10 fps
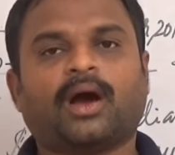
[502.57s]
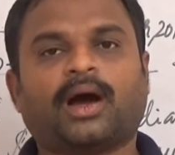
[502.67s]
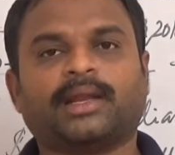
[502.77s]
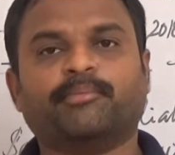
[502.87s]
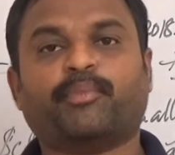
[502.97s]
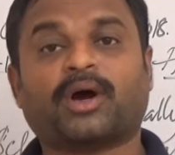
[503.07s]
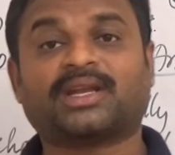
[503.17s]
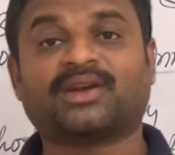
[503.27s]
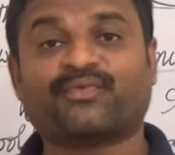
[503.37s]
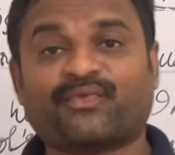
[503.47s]
or
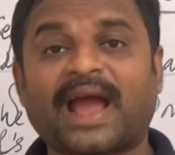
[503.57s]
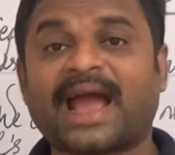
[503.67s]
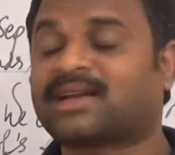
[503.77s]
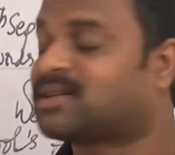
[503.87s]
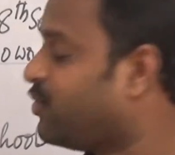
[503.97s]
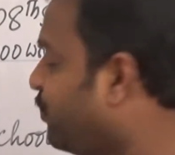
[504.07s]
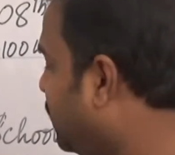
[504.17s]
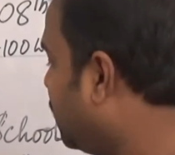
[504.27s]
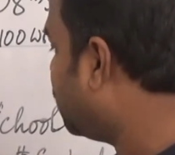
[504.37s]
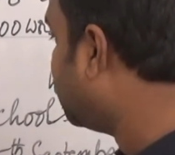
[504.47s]
important fact within